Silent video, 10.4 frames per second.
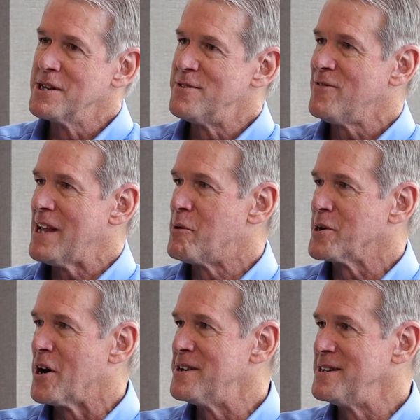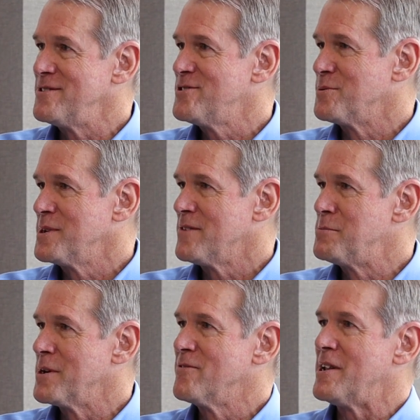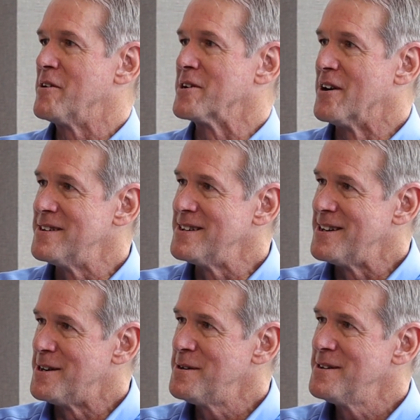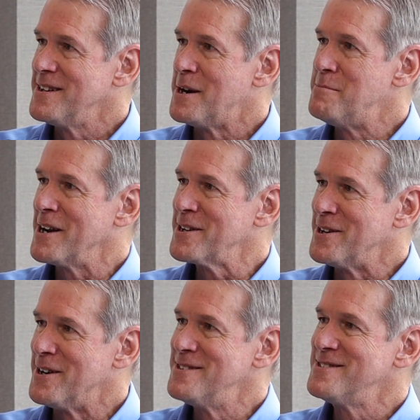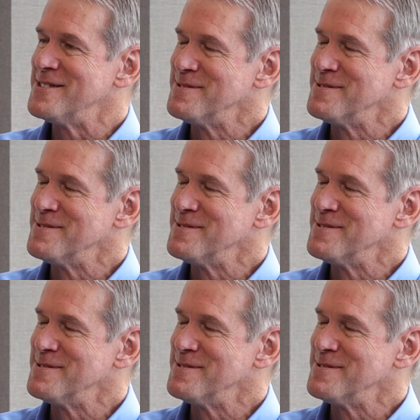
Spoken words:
big into flower gardening, so we have a big flower garden in our backyard.